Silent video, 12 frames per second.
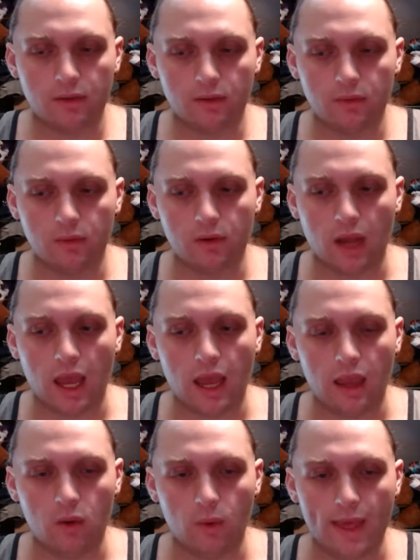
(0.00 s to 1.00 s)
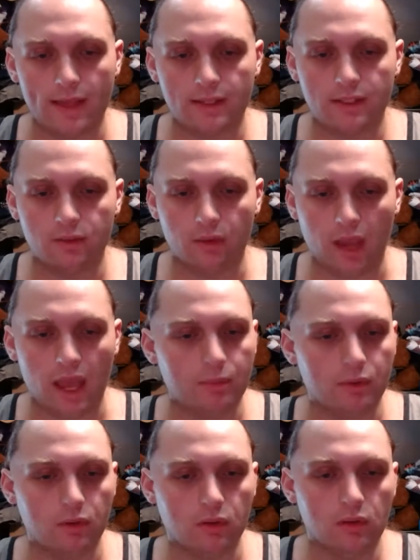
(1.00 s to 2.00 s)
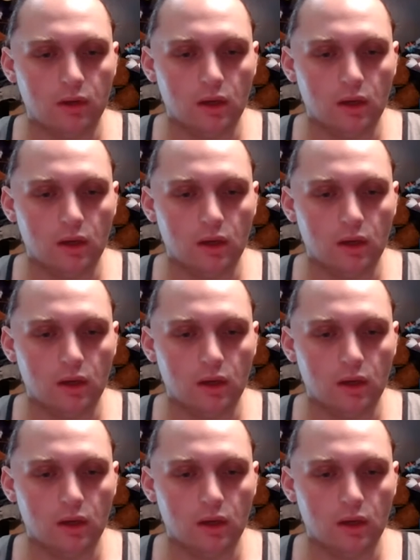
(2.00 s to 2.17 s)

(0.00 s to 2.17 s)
or iOS or Apple